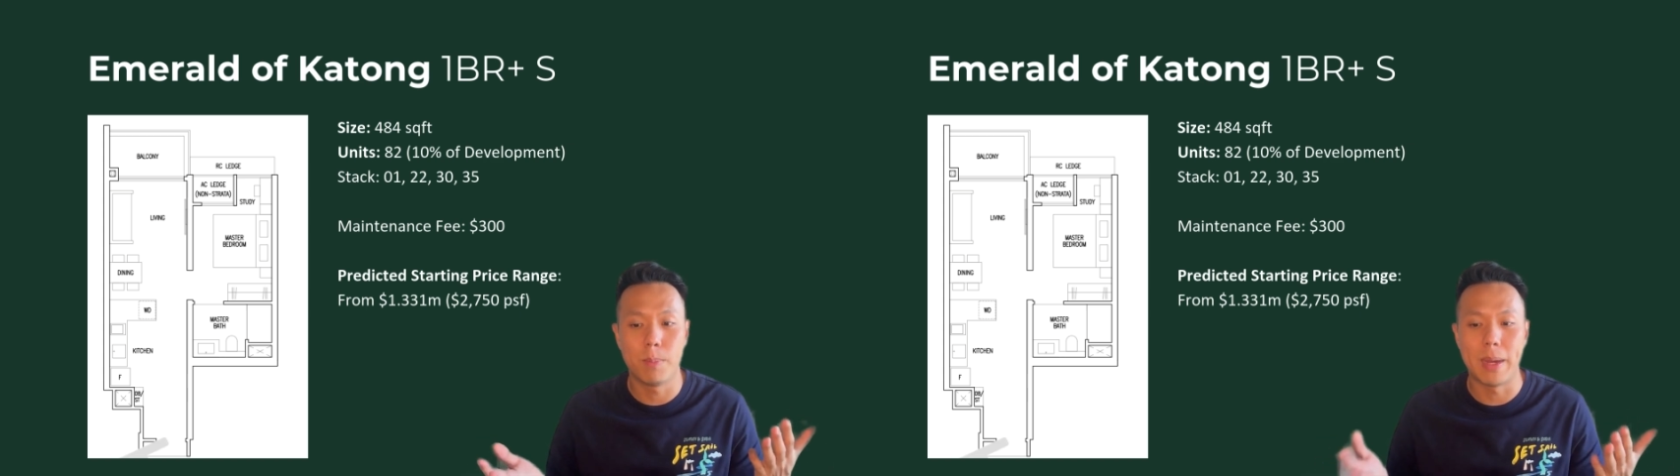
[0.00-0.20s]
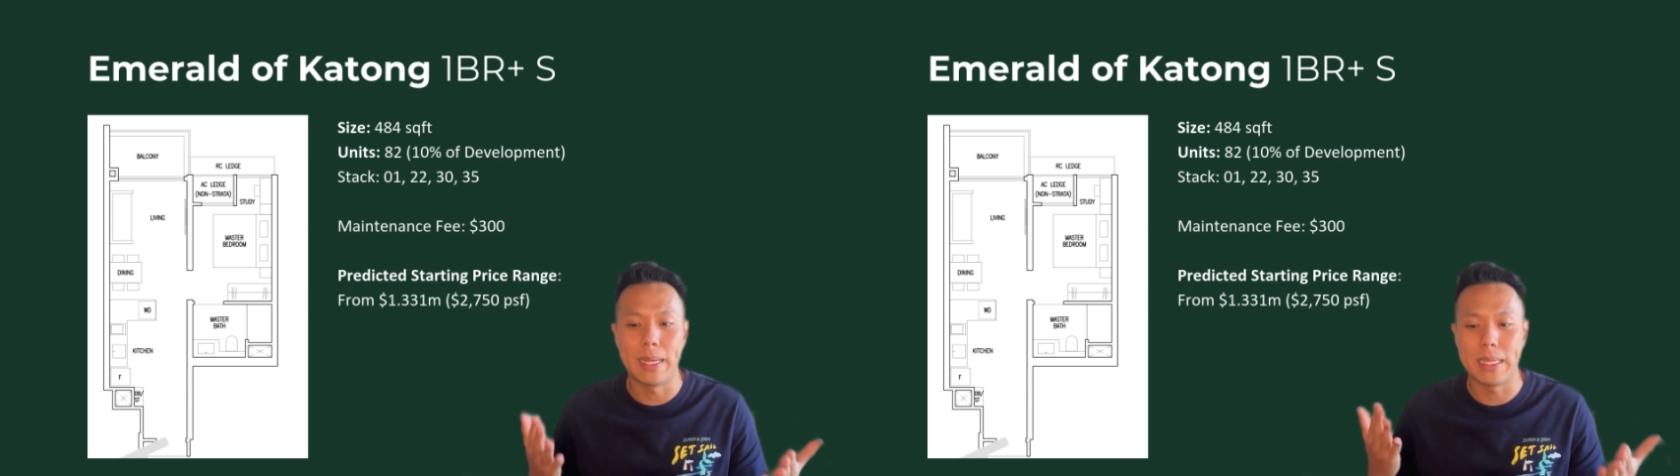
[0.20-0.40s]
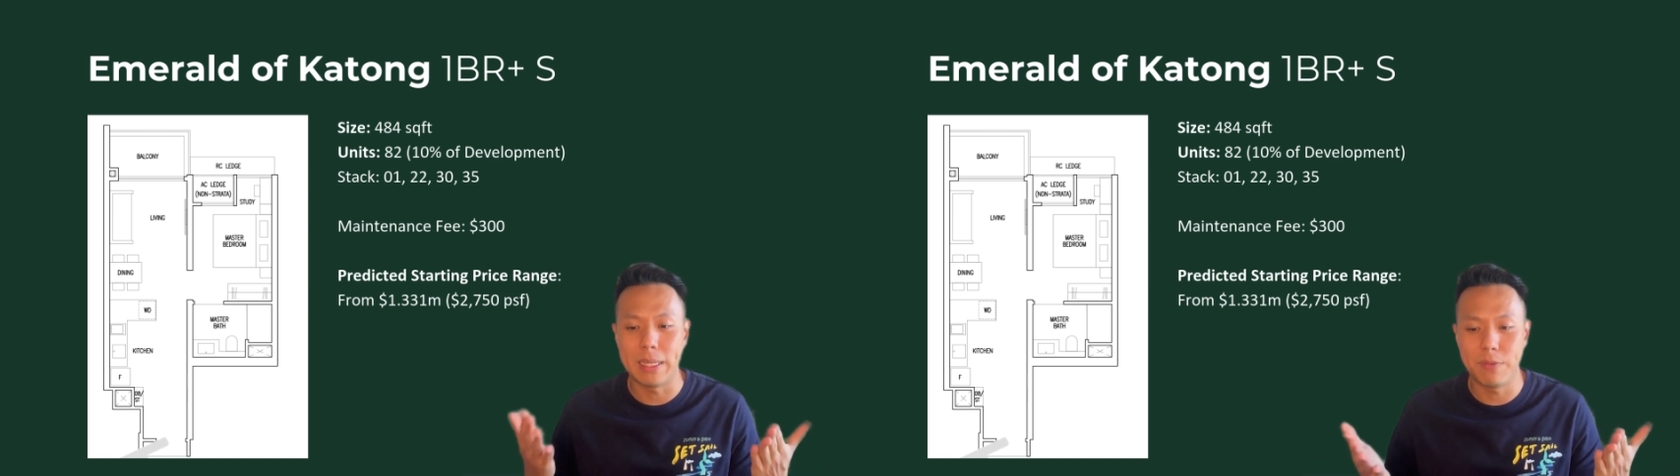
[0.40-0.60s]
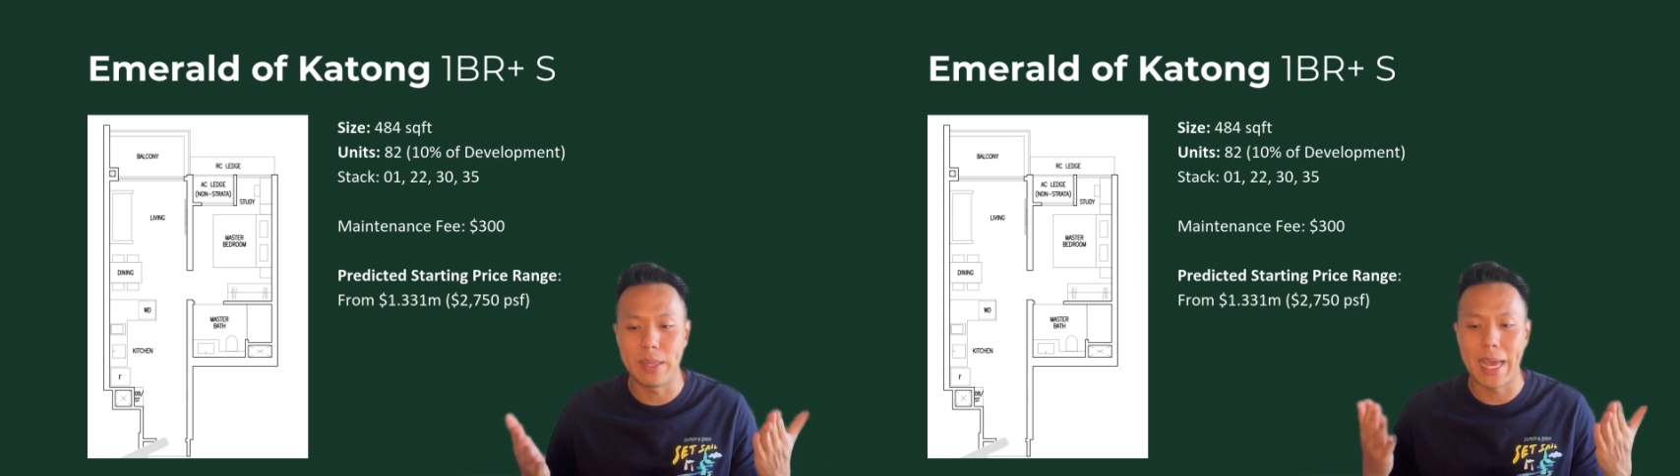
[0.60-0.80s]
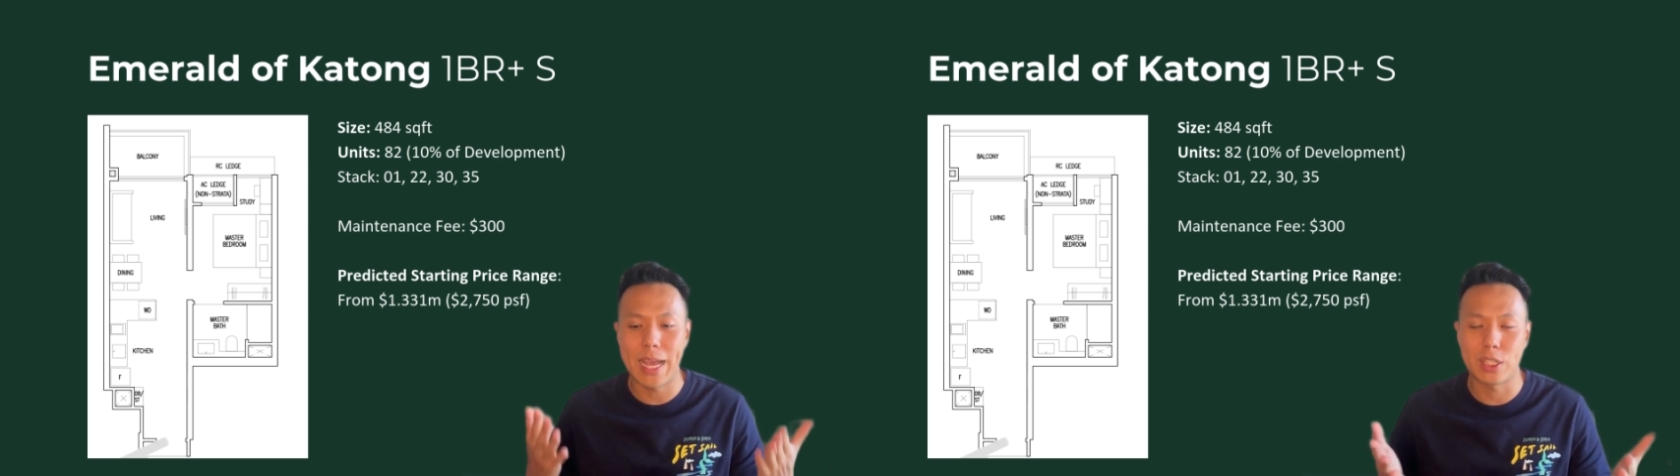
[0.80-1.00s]
but if
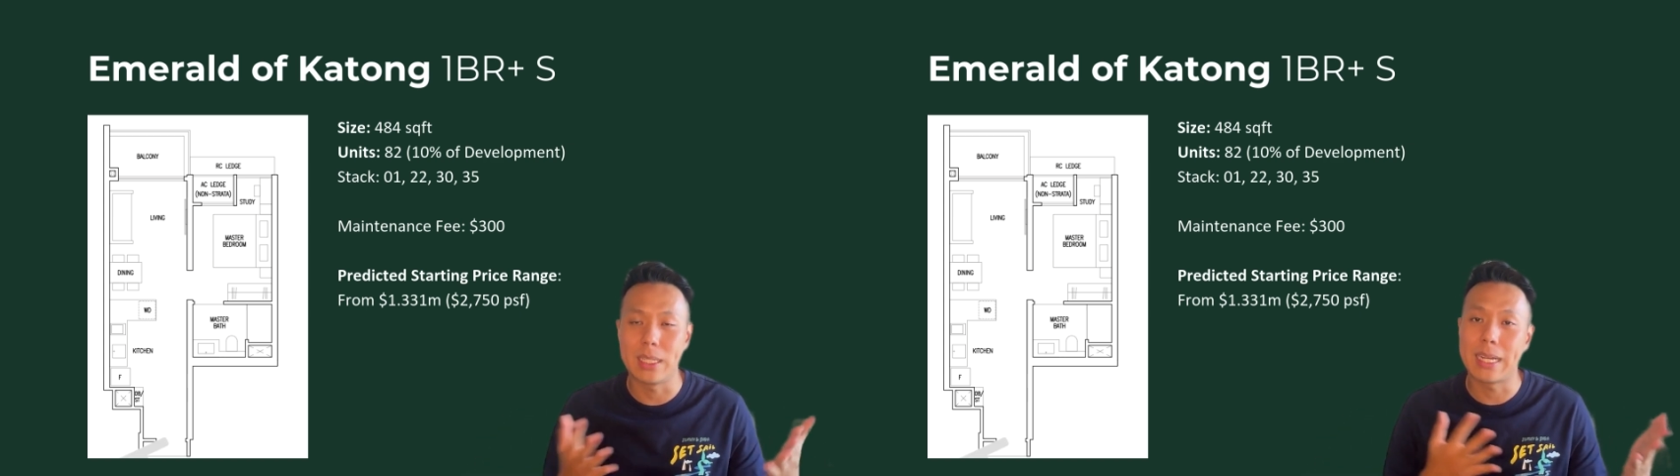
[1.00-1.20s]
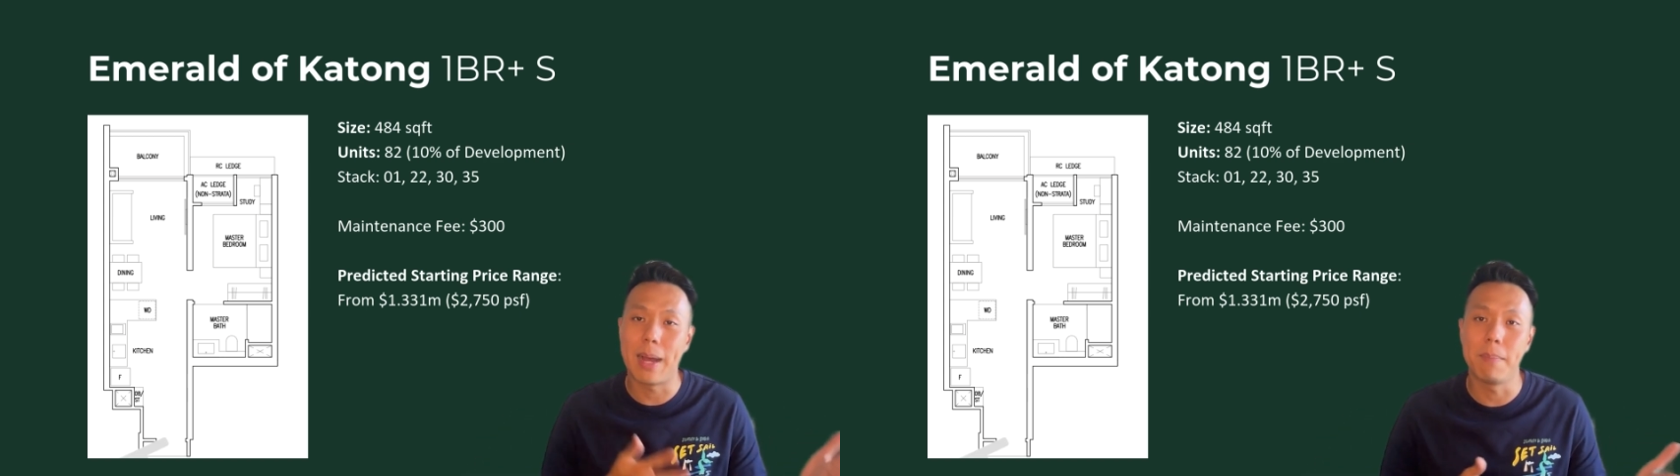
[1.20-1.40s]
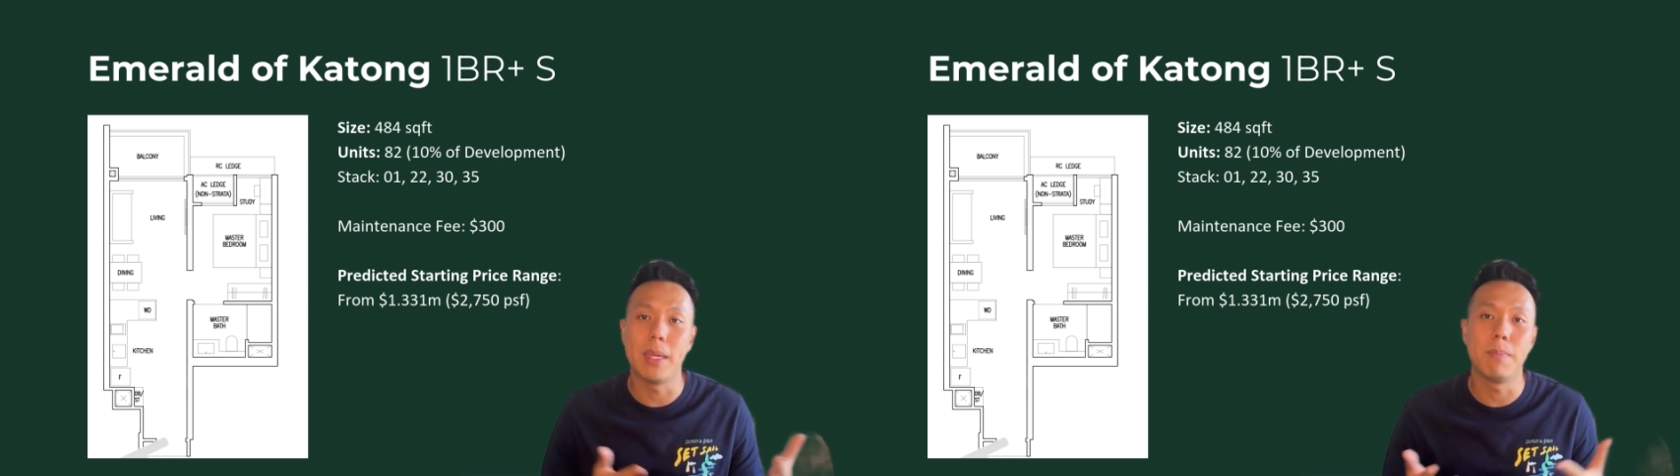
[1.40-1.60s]
they actually come